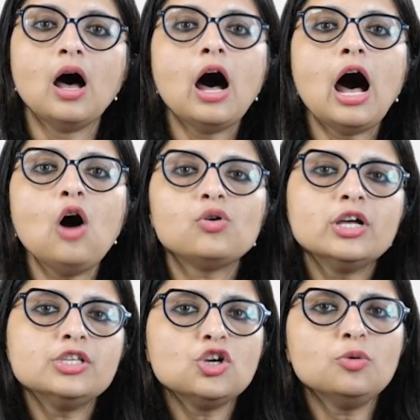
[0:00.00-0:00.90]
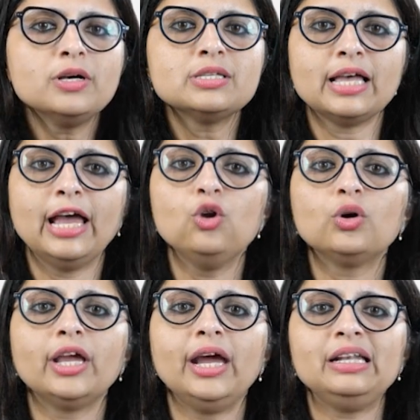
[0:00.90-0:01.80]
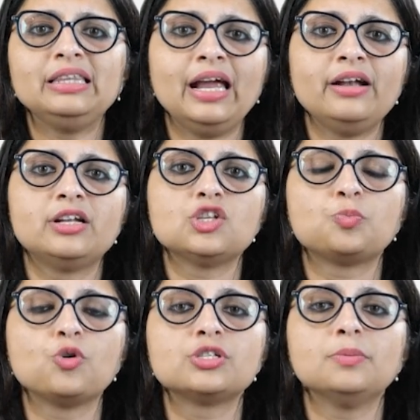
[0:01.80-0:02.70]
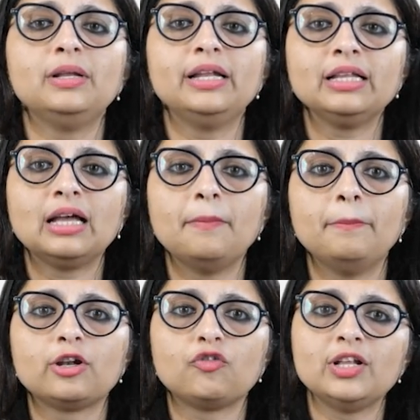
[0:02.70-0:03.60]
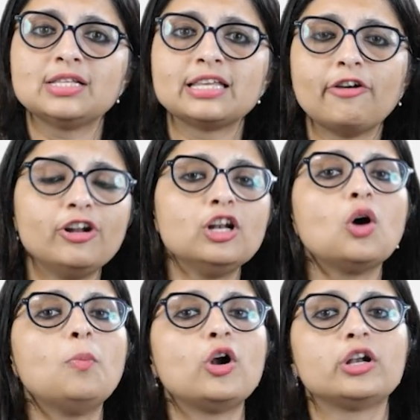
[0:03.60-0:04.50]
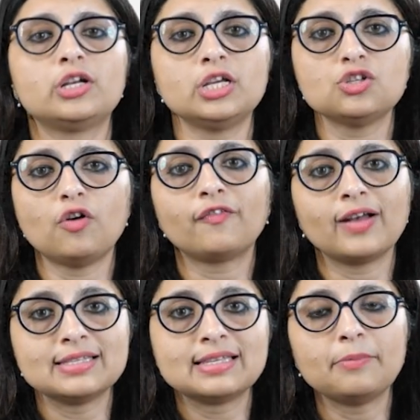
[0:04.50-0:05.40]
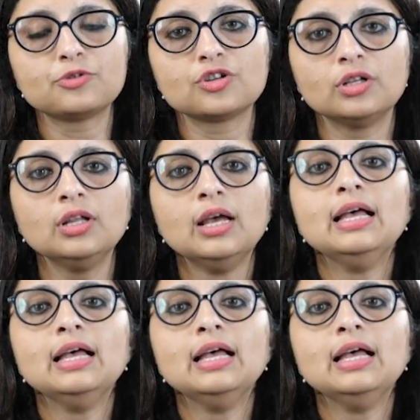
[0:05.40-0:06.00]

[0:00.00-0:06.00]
How consumers allocate their disposable income between several commodities of consumption